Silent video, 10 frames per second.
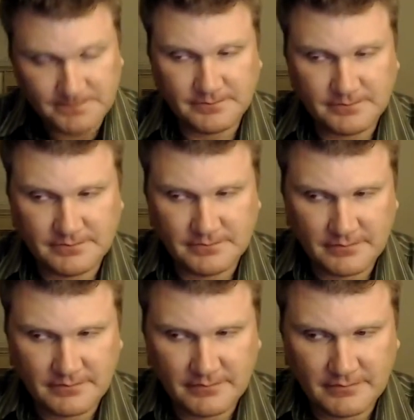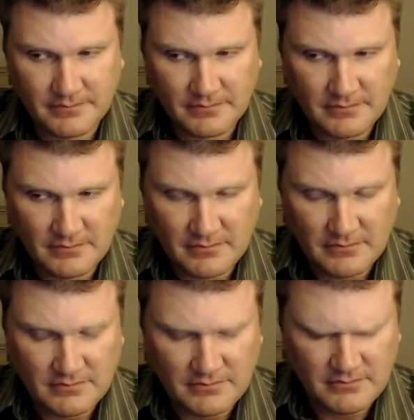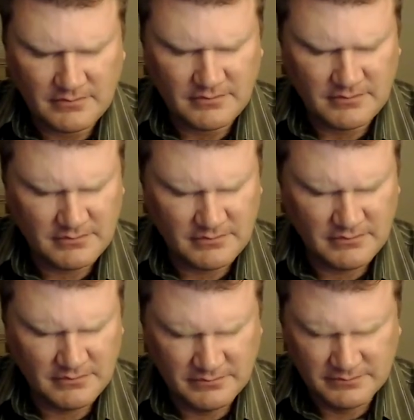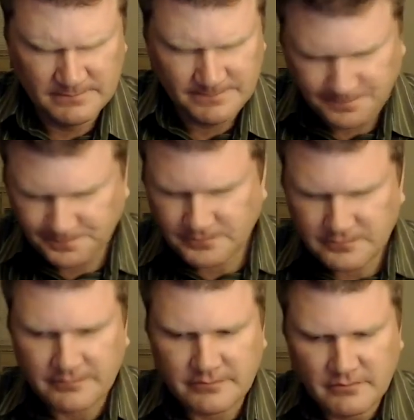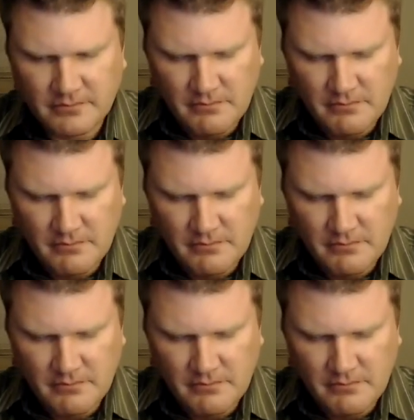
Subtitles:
No one is speaking in this clip.